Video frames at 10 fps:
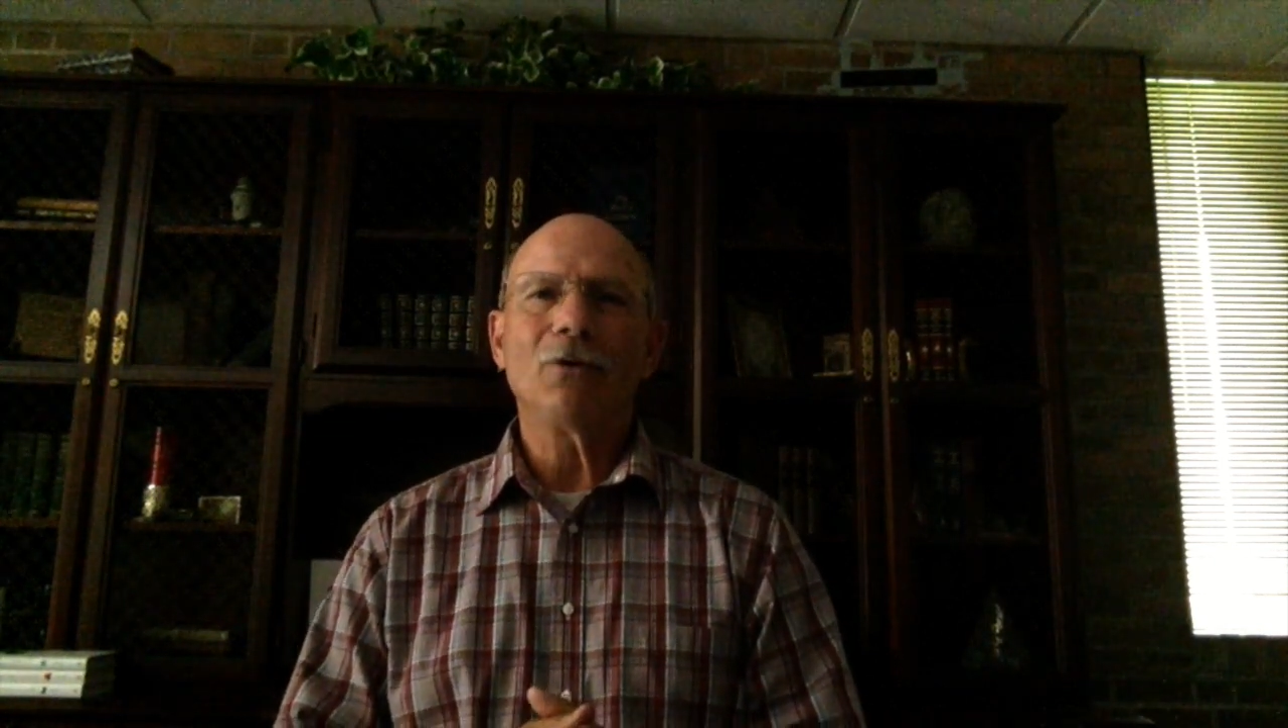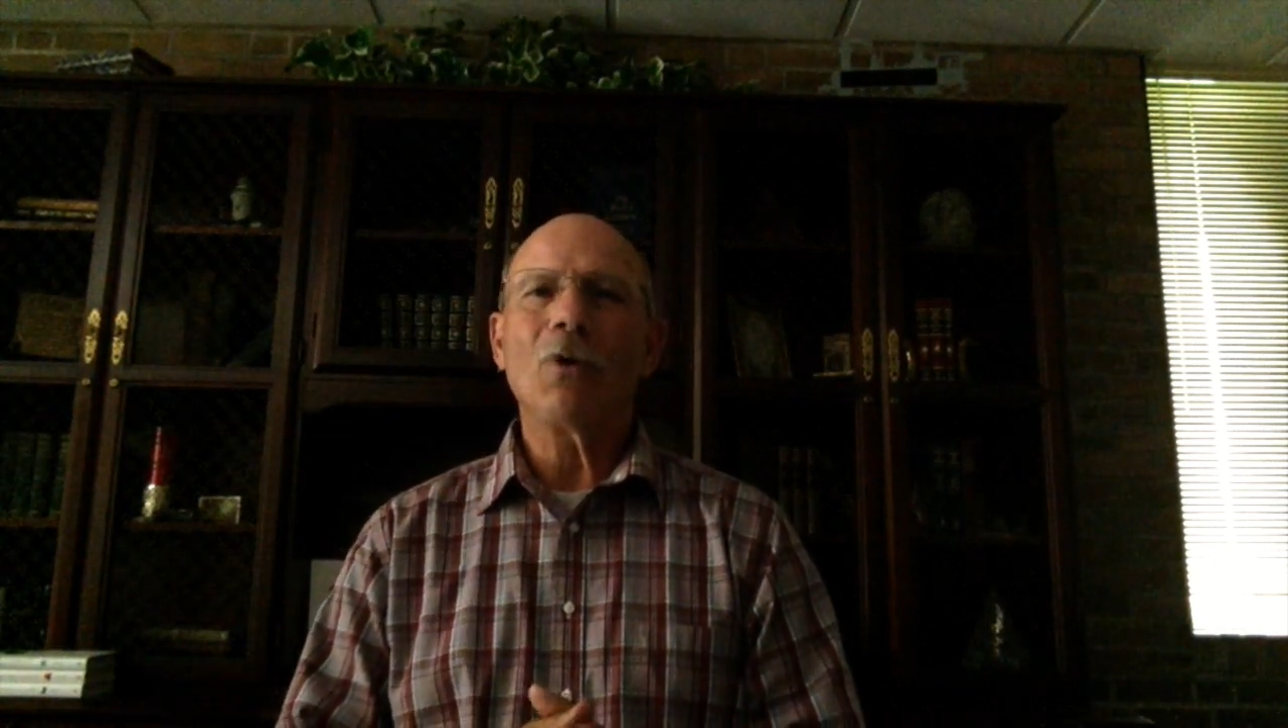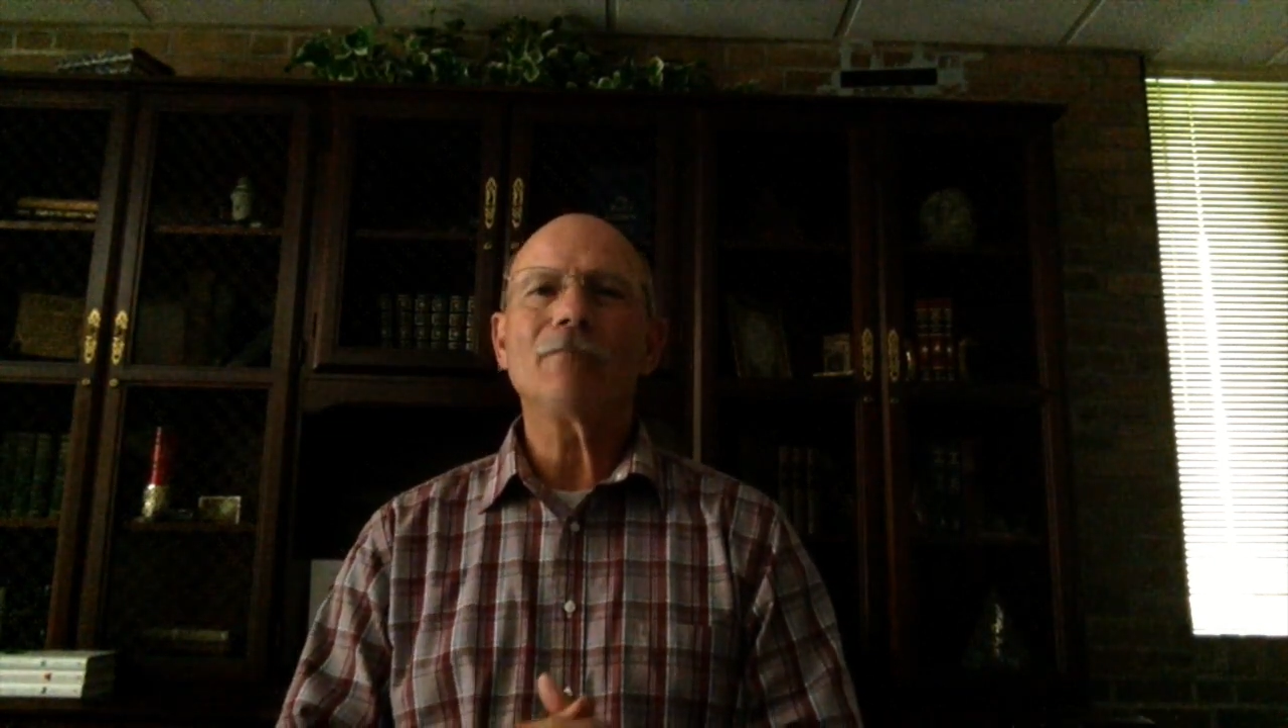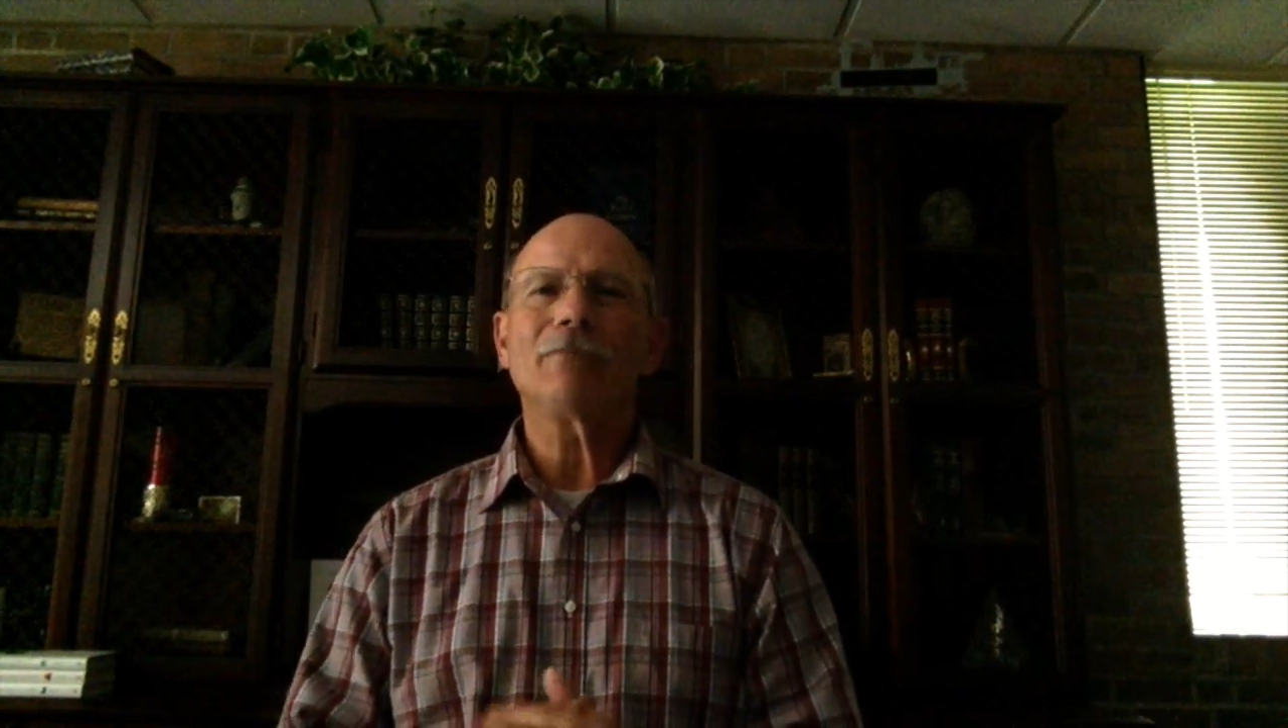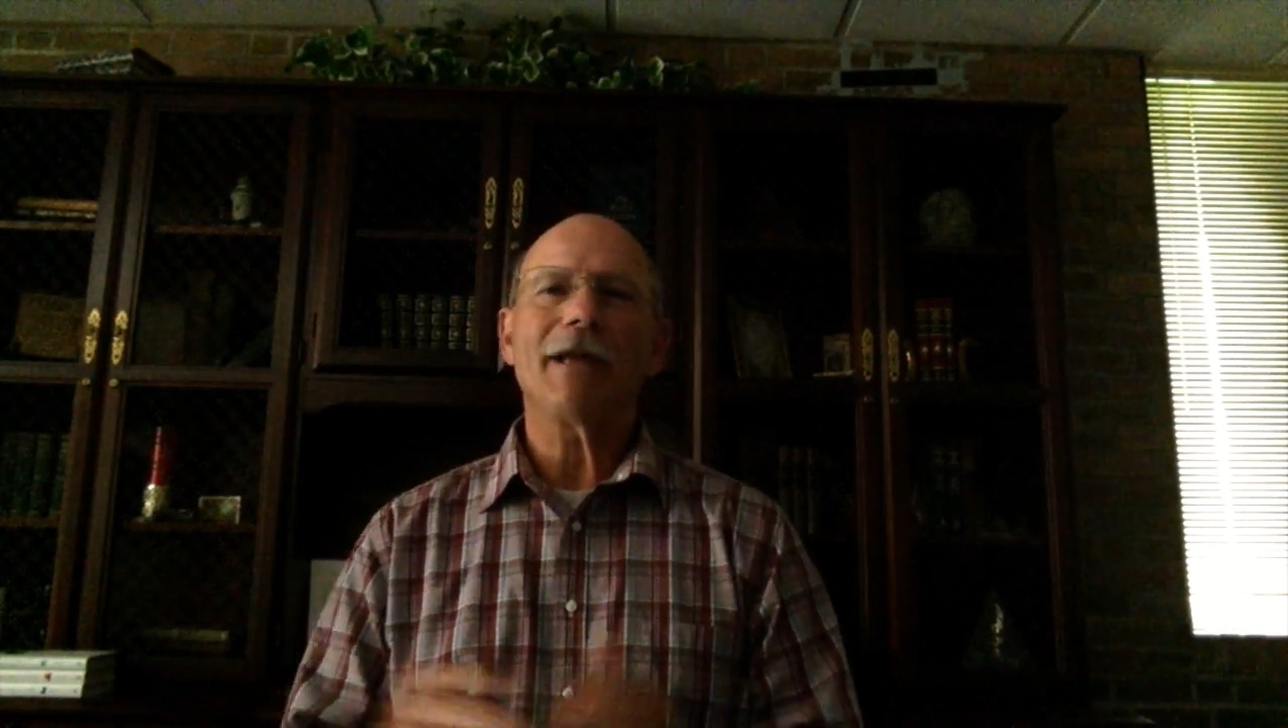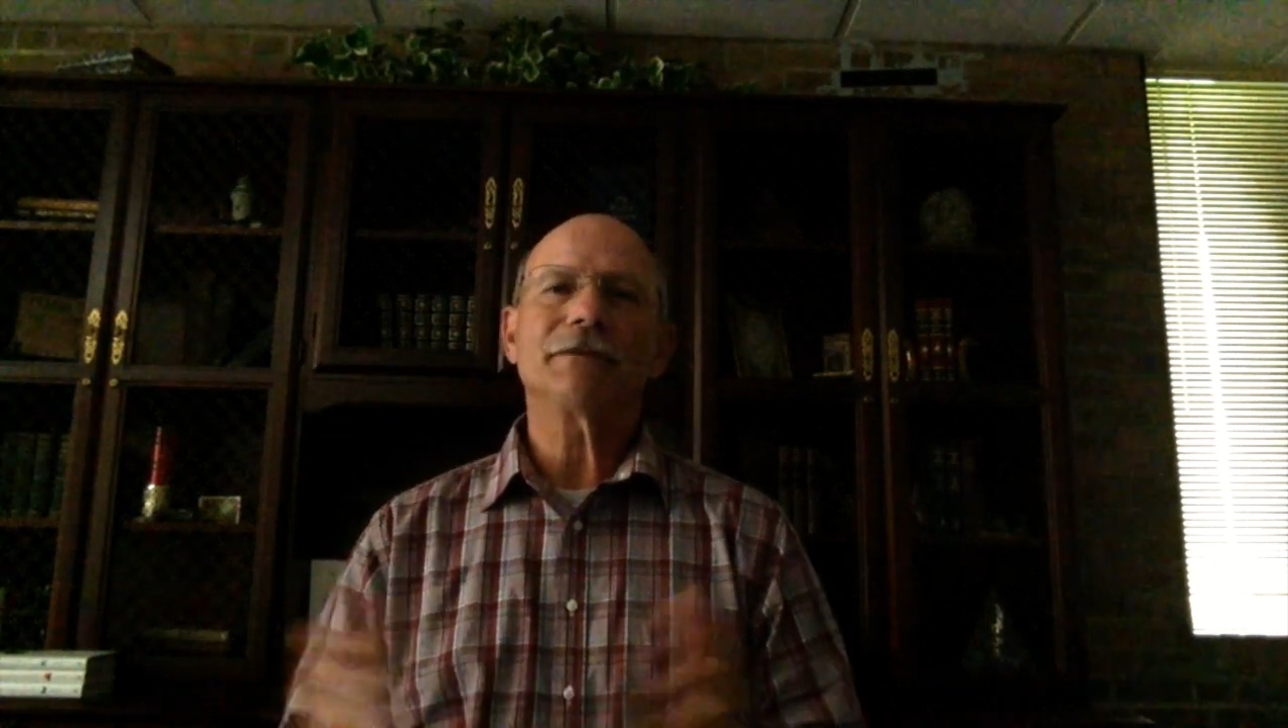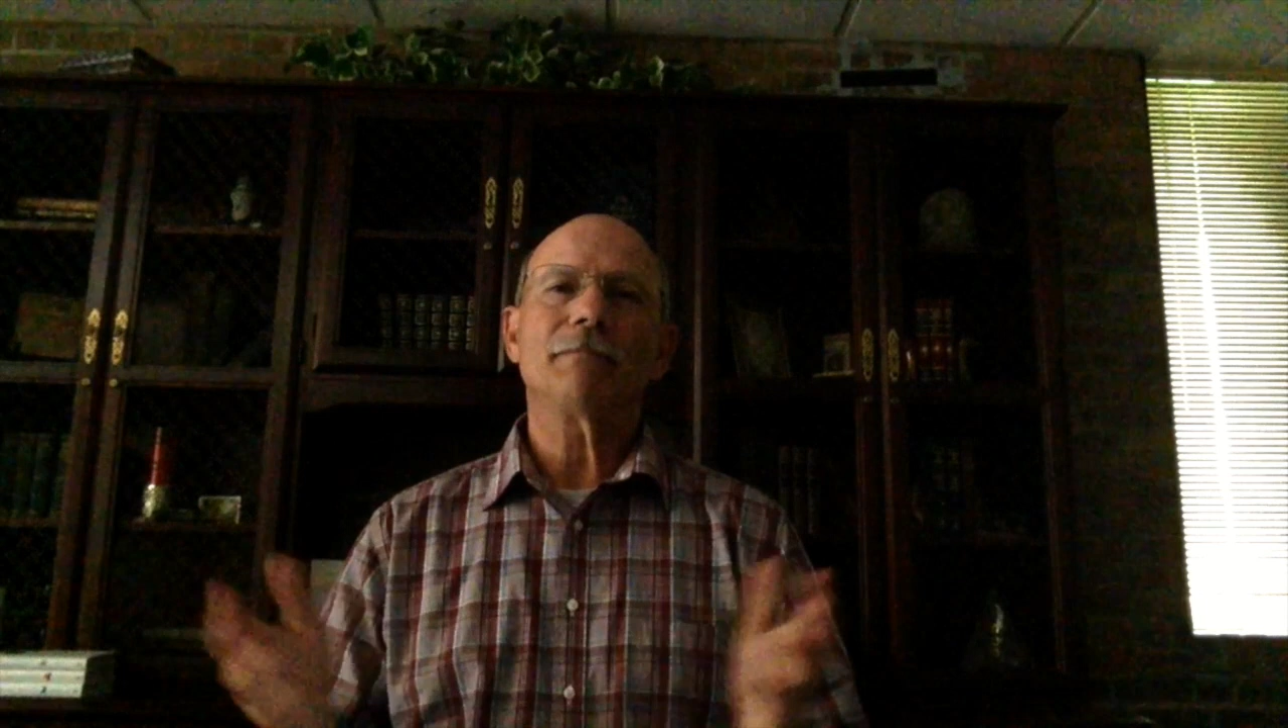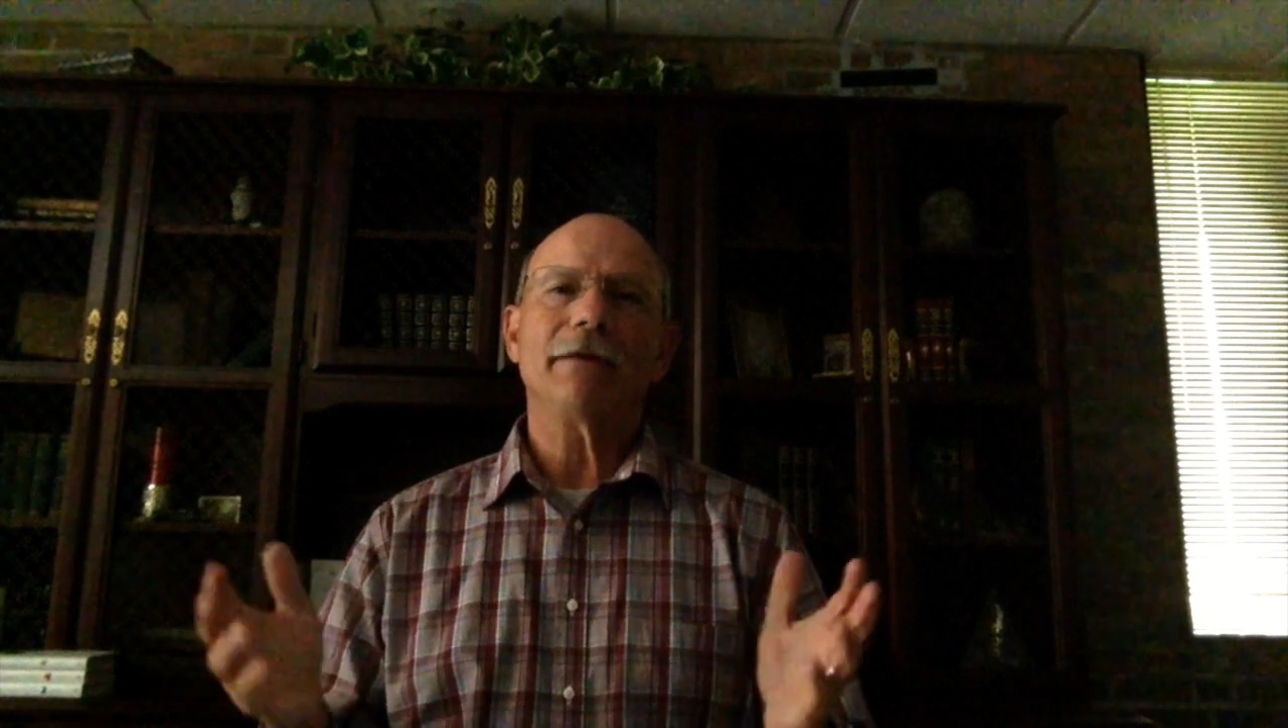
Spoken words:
"Lord, bless